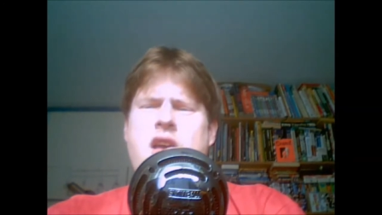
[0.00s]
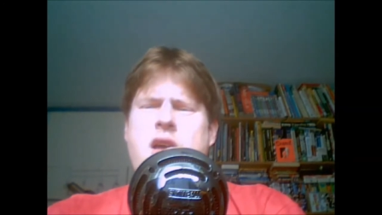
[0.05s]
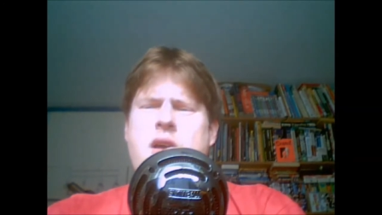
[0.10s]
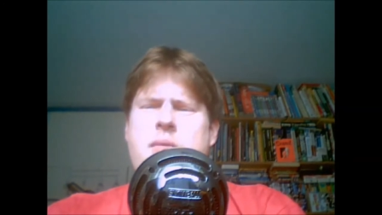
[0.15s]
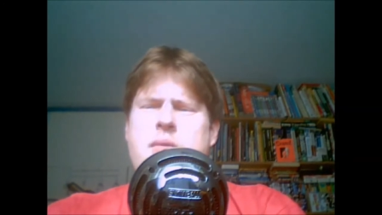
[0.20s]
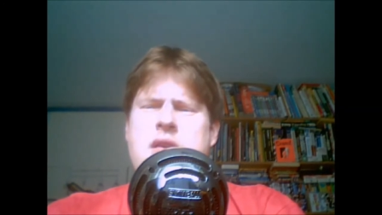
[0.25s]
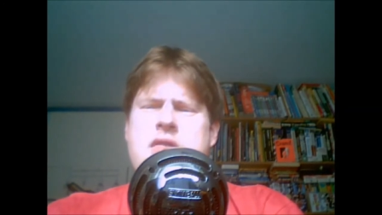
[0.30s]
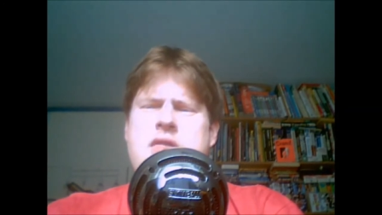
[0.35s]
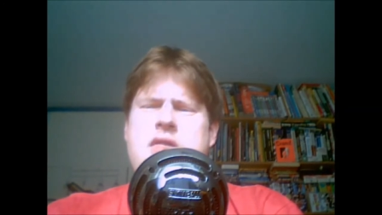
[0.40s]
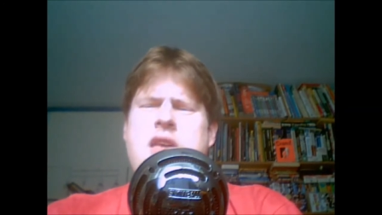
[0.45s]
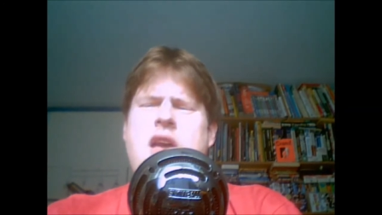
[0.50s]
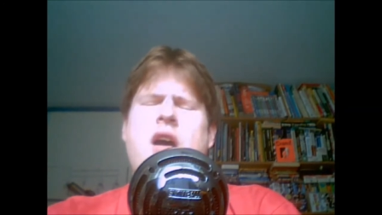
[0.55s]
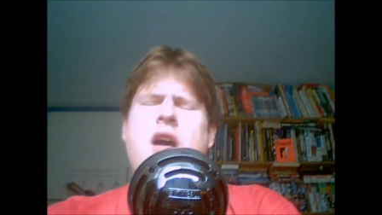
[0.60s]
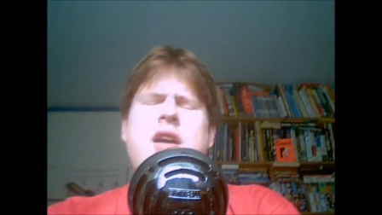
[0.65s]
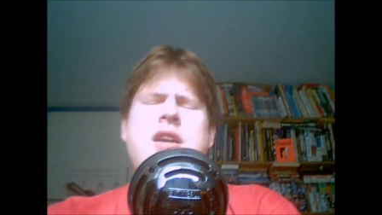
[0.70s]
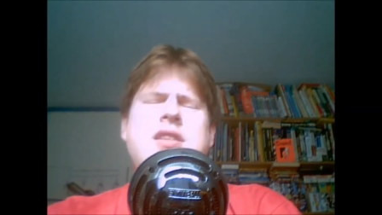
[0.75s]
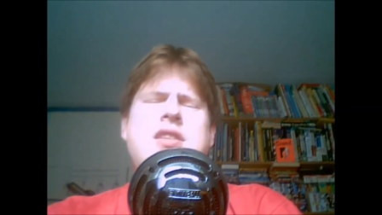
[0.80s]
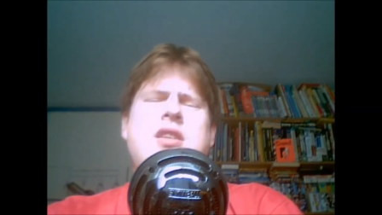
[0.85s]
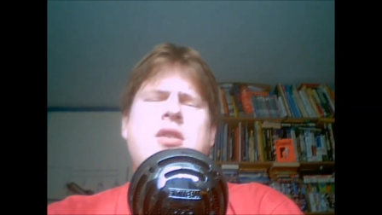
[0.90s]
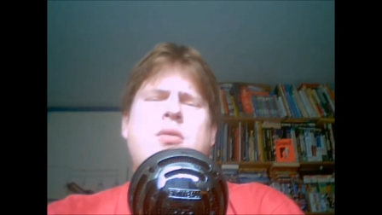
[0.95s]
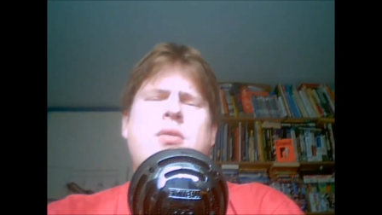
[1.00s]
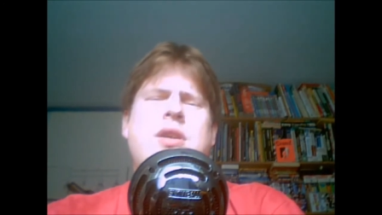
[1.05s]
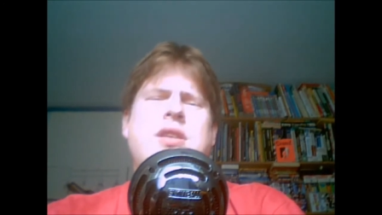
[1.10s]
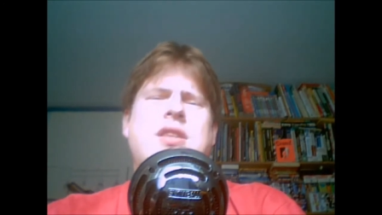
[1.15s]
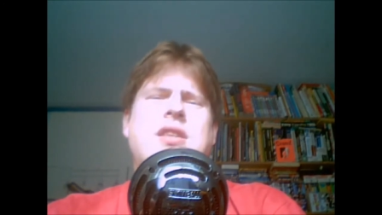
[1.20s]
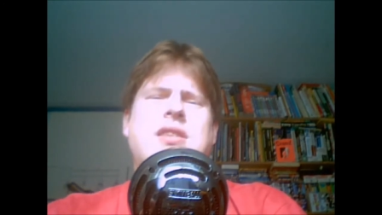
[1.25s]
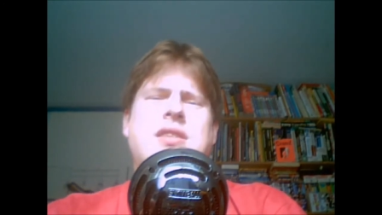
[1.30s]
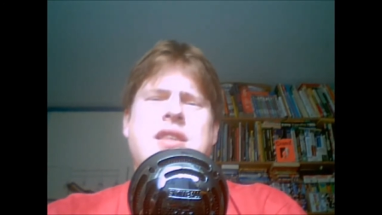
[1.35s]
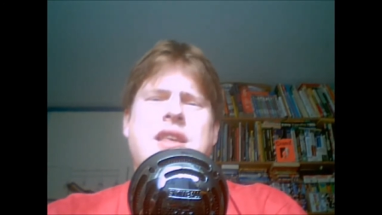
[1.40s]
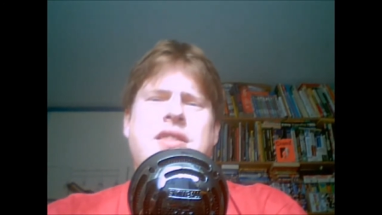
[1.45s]
The idea
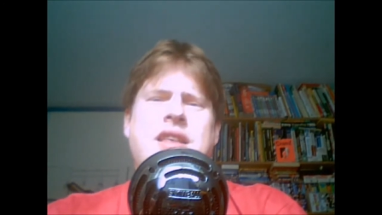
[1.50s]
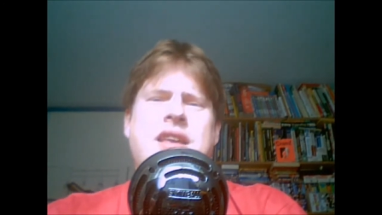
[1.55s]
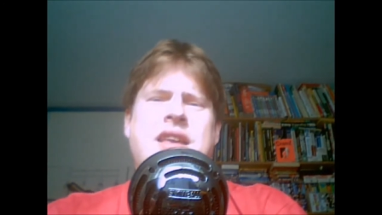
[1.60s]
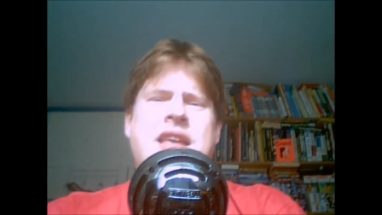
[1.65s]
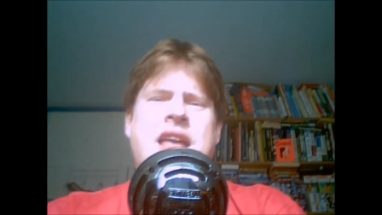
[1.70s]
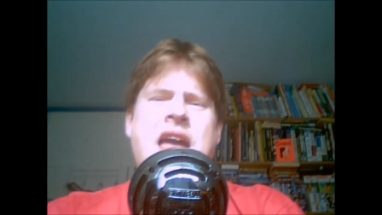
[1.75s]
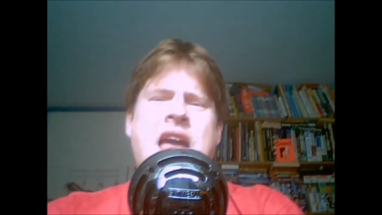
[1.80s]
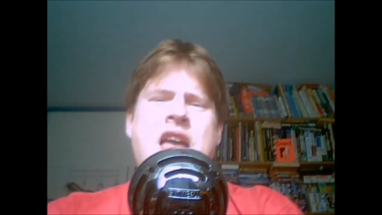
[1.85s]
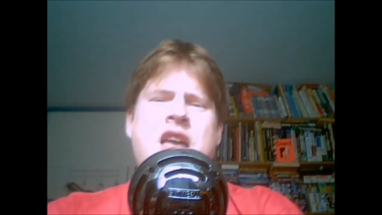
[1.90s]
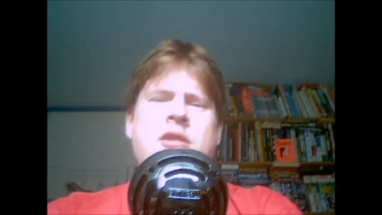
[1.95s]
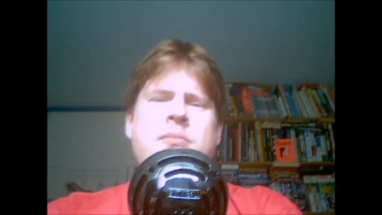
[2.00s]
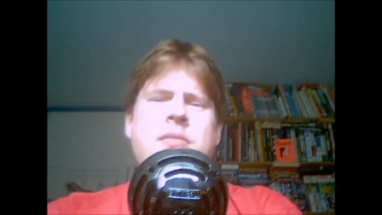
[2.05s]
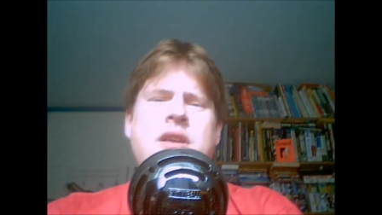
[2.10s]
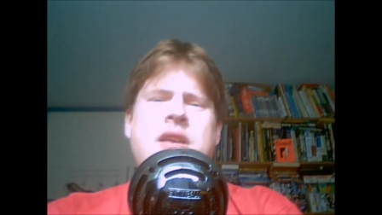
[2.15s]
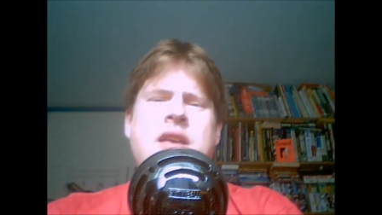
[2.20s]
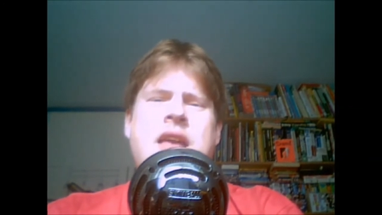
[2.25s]
is that the game